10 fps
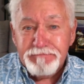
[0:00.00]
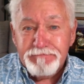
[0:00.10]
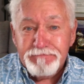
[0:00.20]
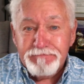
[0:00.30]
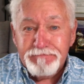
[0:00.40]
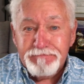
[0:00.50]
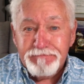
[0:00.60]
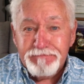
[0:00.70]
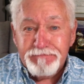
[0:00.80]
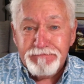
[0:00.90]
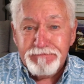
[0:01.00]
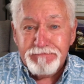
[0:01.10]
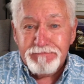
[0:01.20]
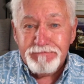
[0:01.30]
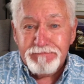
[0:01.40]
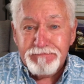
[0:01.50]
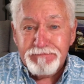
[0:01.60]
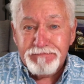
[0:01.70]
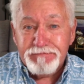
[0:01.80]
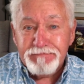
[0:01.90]

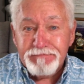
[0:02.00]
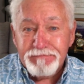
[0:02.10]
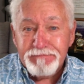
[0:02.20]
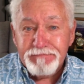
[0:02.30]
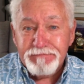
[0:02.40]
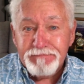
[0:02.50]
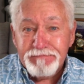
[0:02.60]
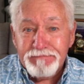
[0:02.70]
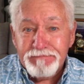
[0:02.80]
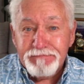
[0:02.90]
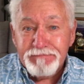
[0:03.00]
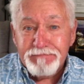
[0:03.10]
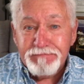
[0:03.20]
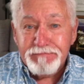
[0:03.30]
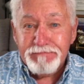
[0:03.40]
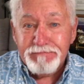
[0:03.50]
[no speech]